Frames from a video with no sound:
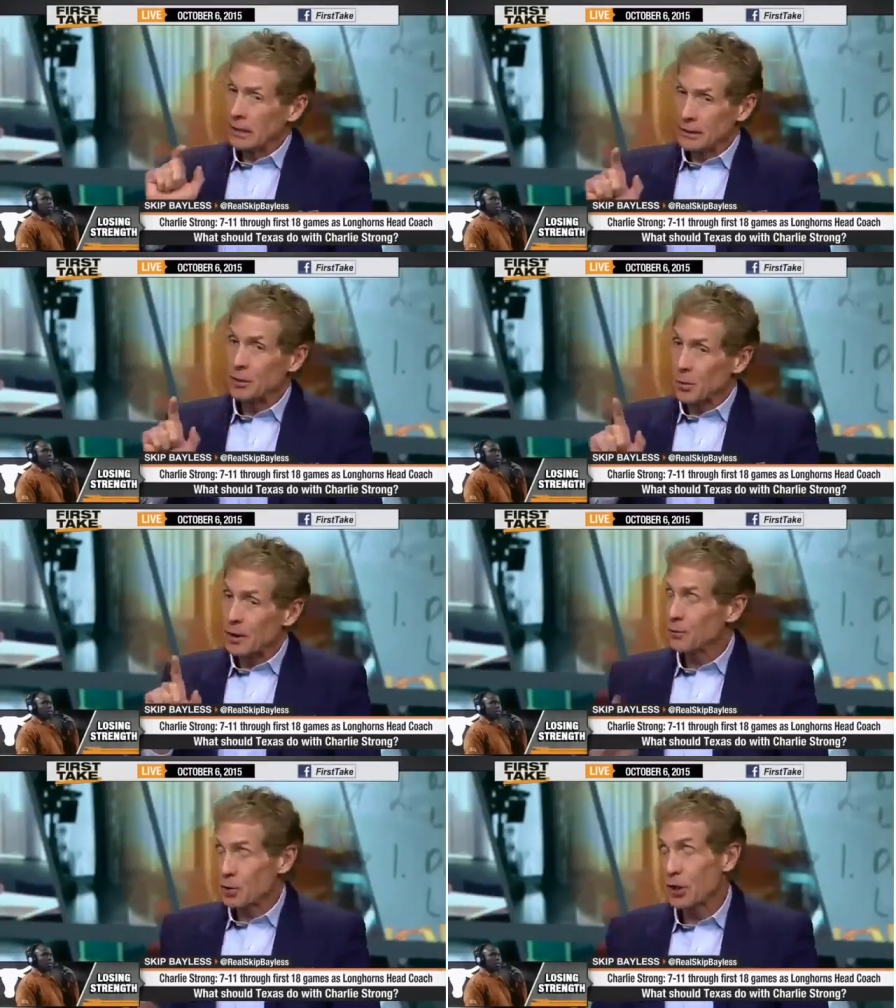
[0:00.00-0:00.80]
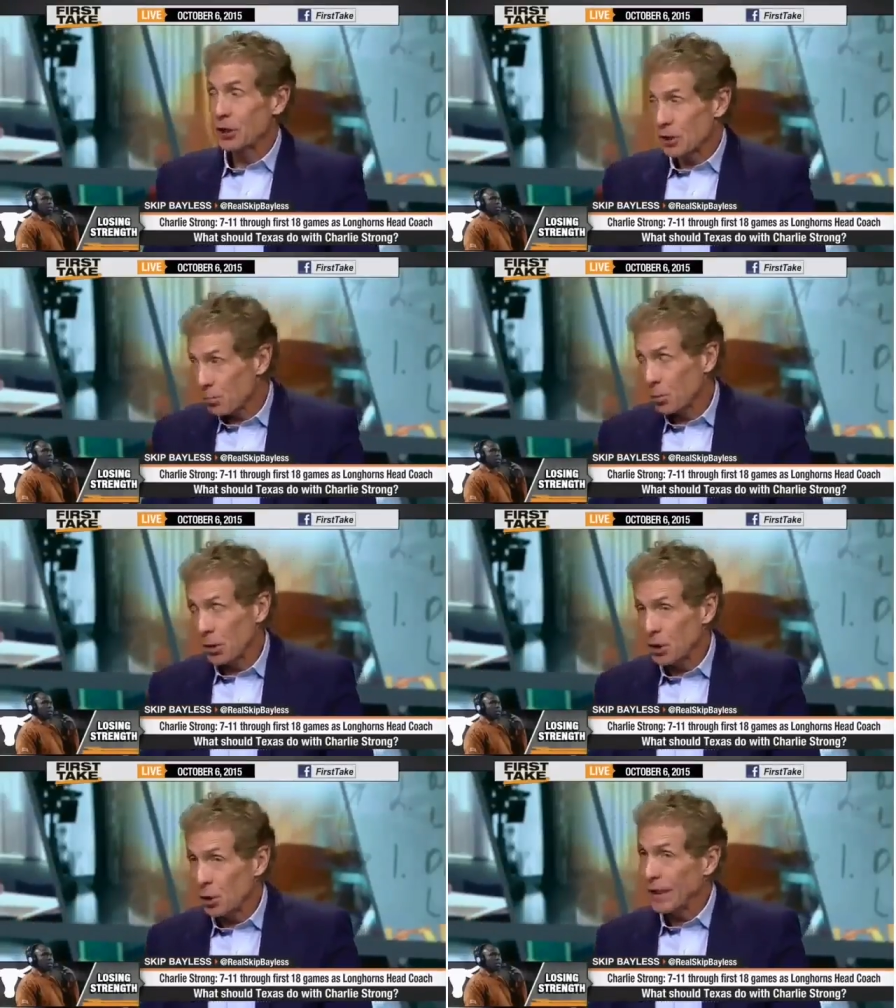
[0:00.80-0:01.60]
Listen, West Virginia is
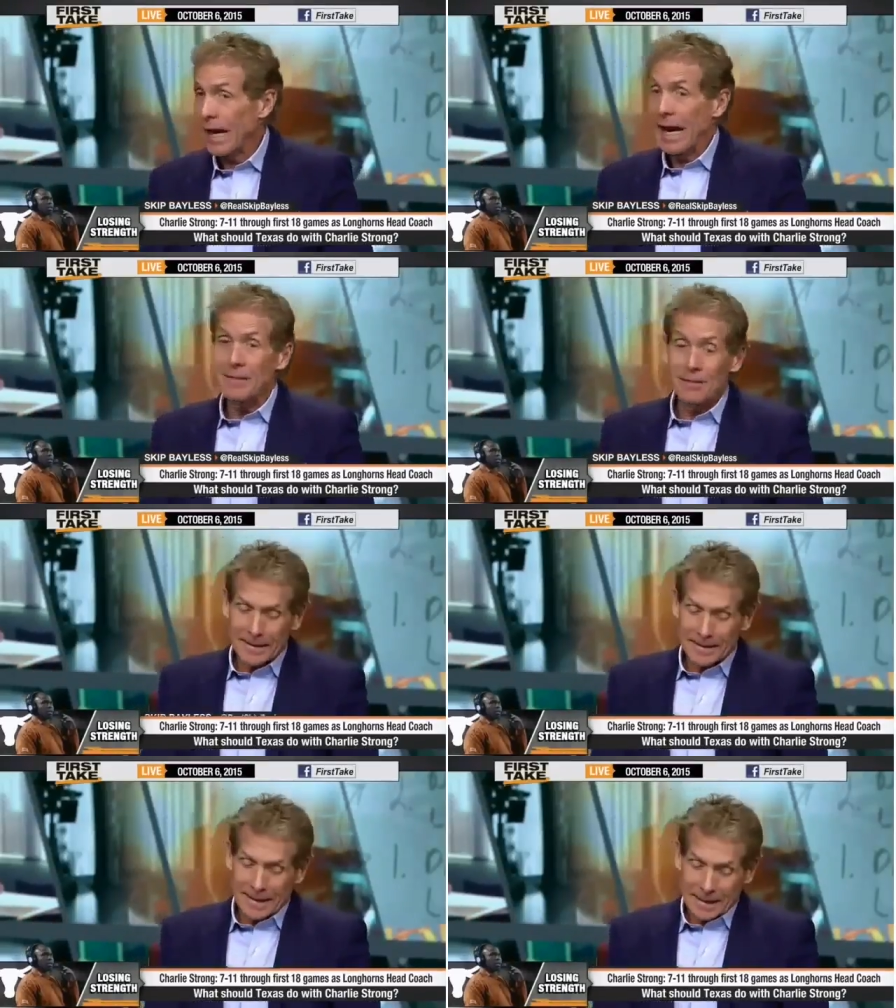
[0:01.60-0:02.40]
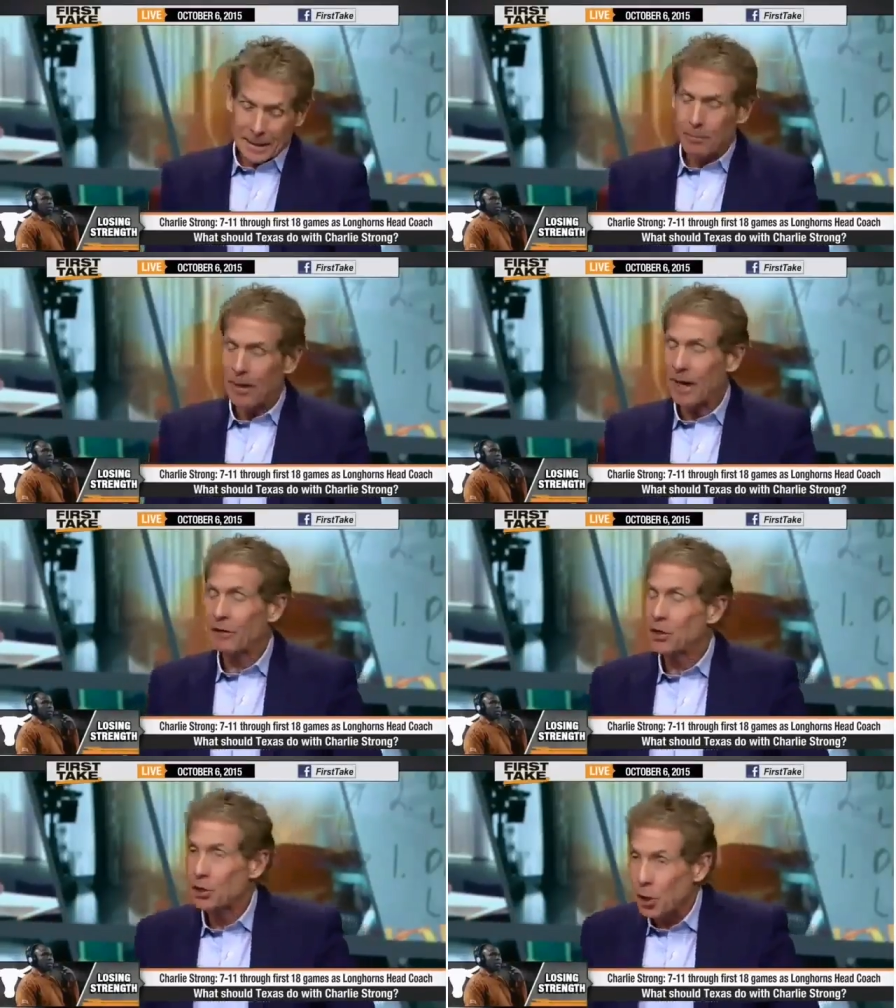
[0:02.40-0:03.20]
pretty good. And then they end up
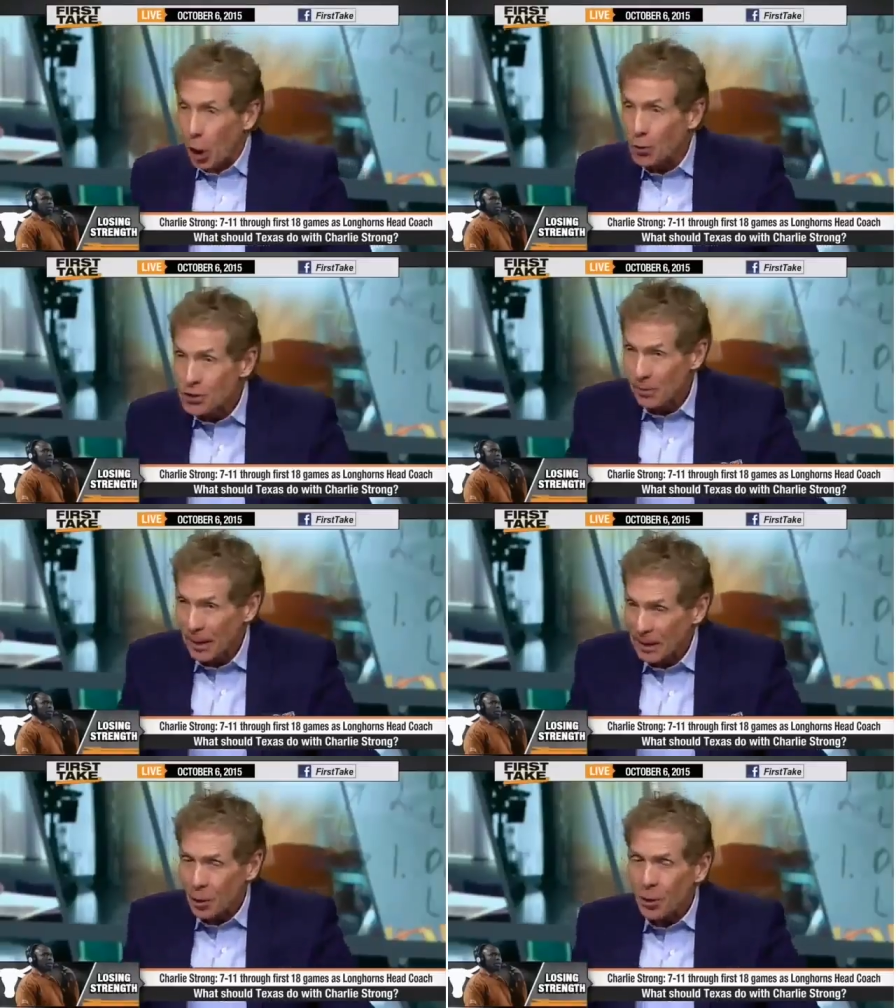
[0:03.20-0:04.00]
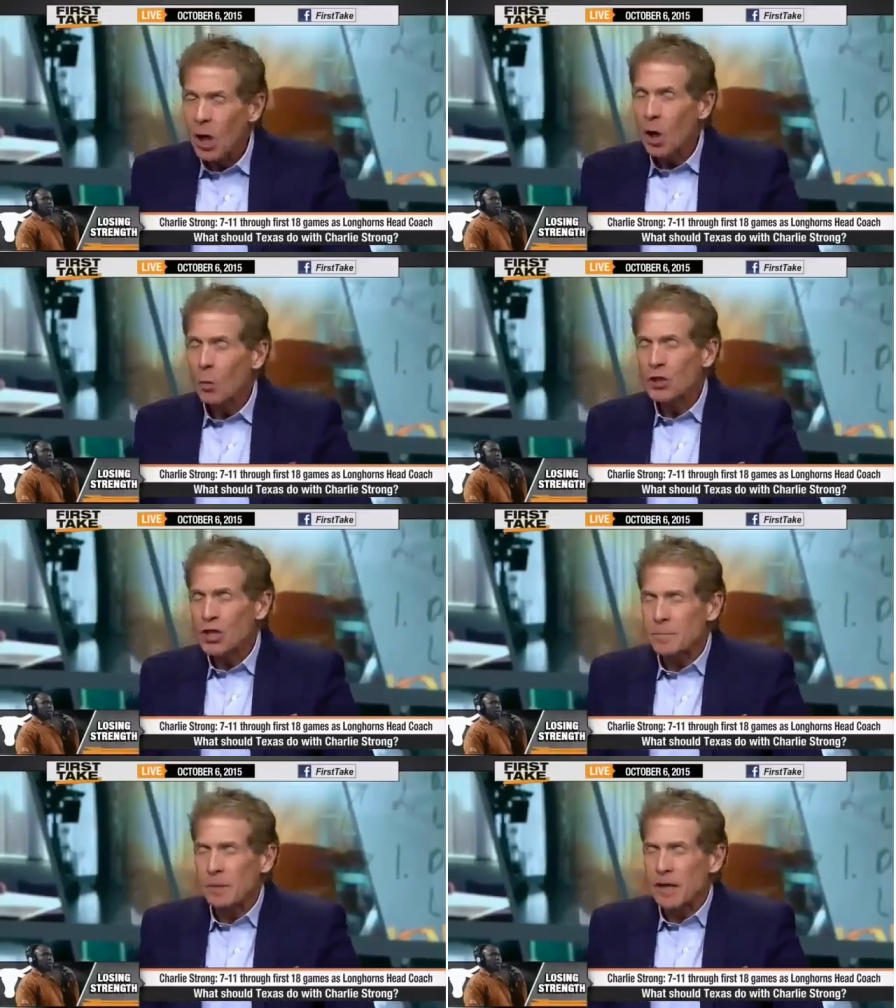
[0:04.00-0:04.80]
having to go to Baylor,
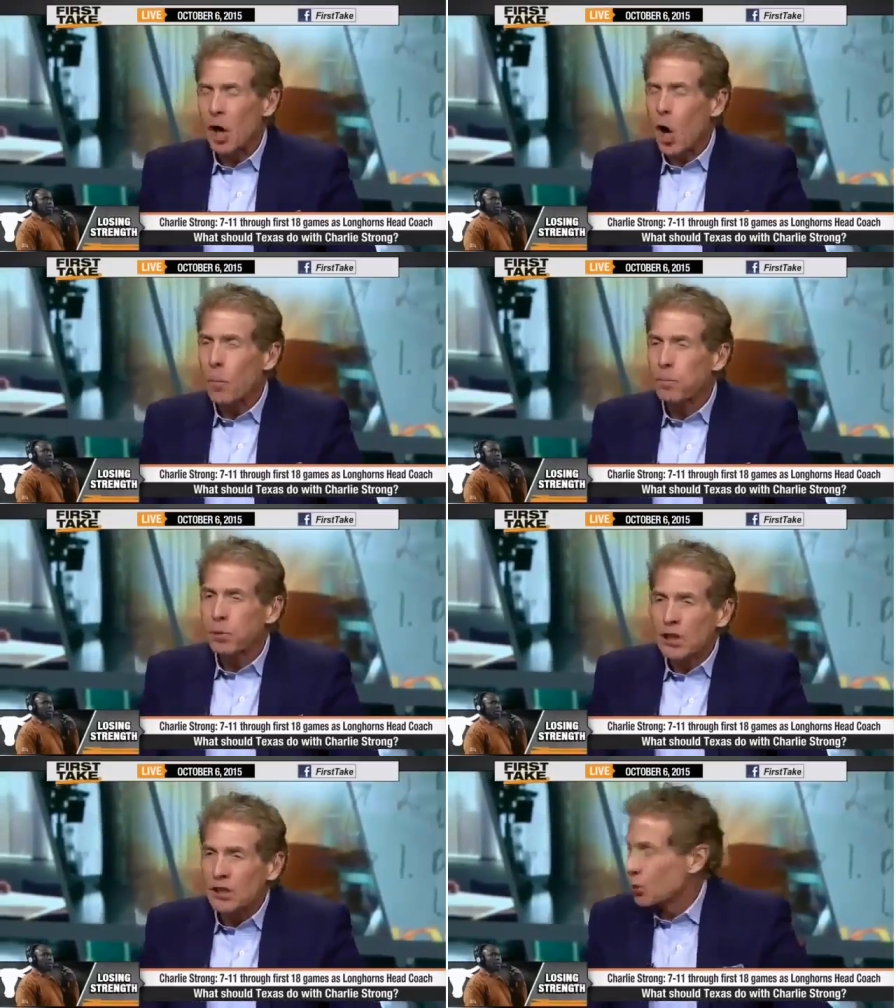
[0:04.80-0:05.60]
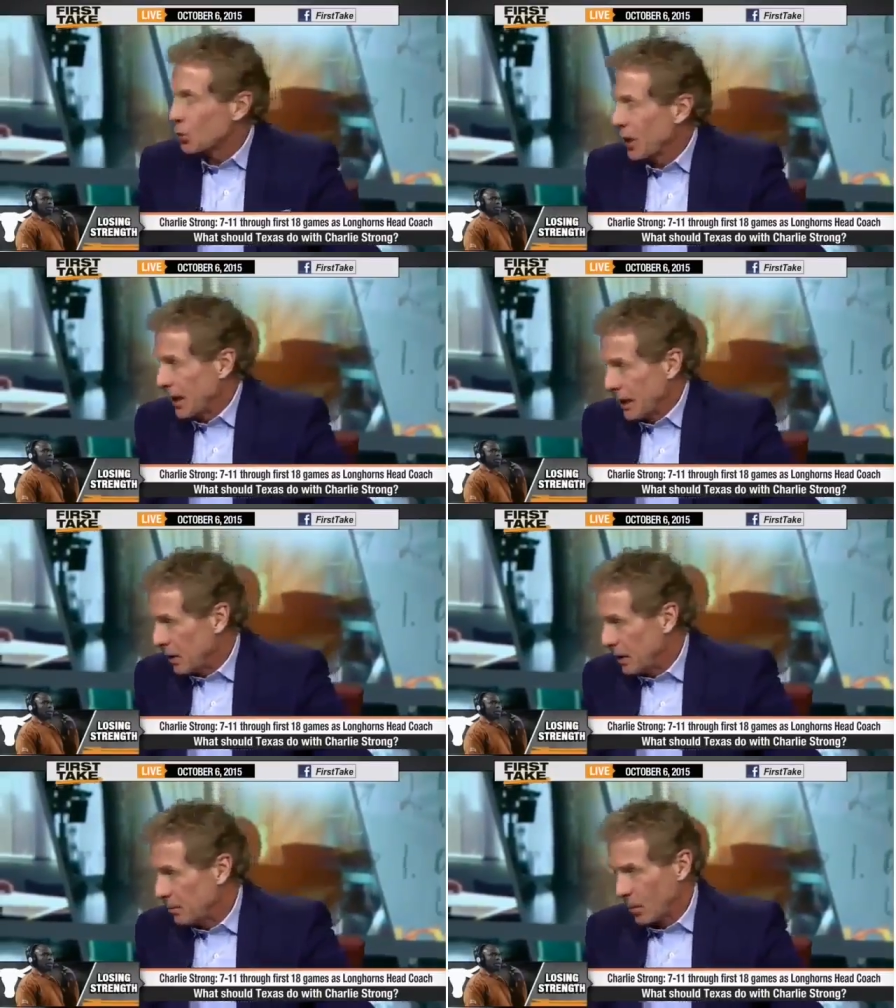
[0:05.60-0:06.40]
which has been
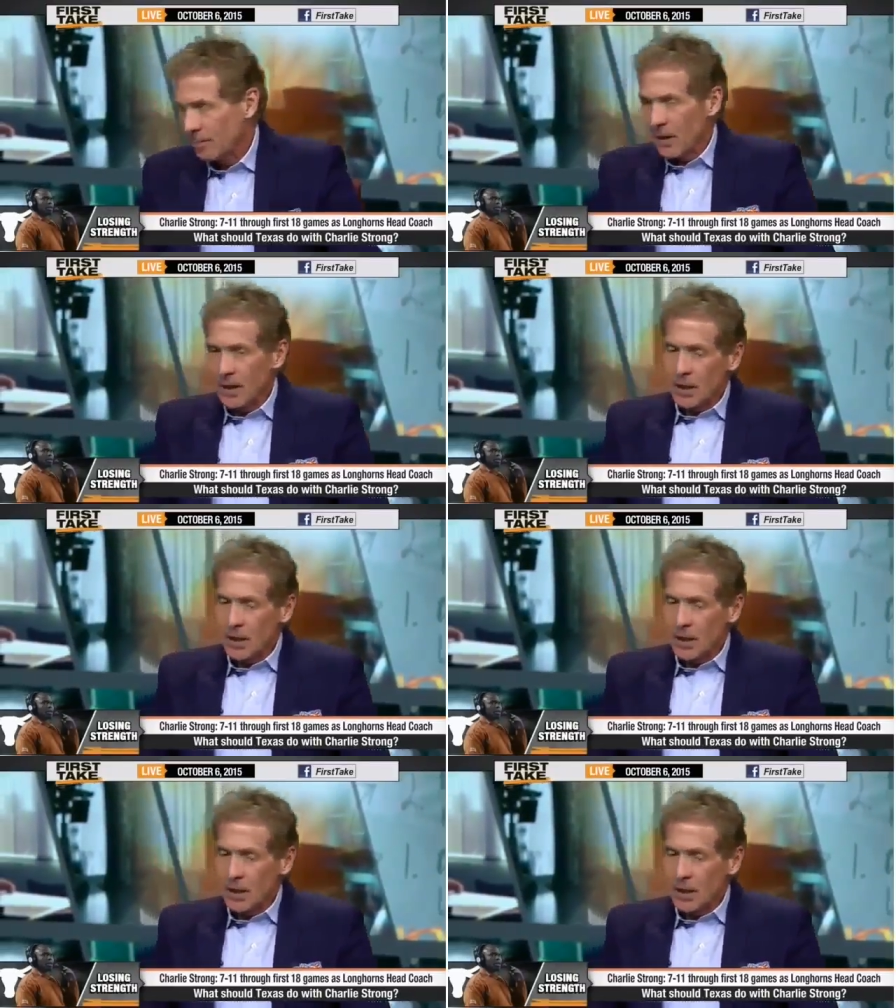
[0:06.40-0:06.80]
obliterating people.